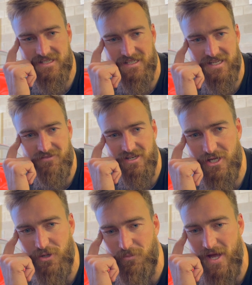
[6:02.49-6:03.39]
give it a
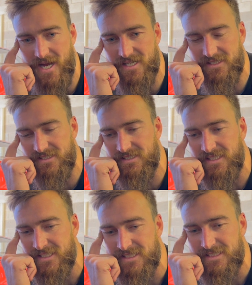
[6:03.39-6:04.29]
of paint and
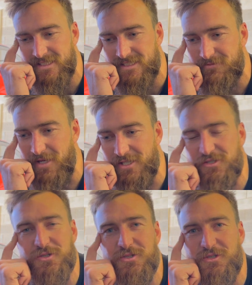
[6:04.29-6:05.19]
make
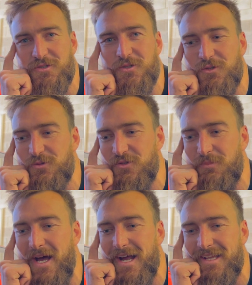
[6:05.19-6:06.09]
sure she's all
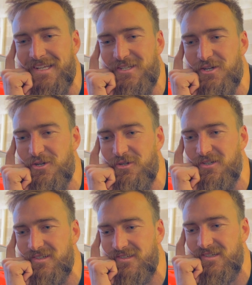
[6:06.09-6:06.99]
sparkling new.
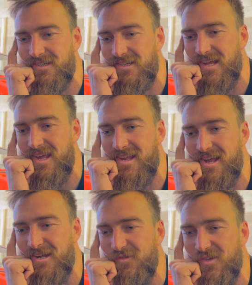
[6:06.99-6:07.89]
And
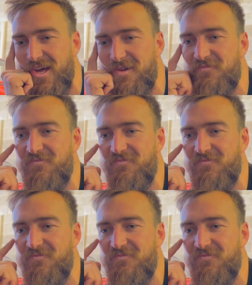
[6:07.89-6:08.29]
yeah, so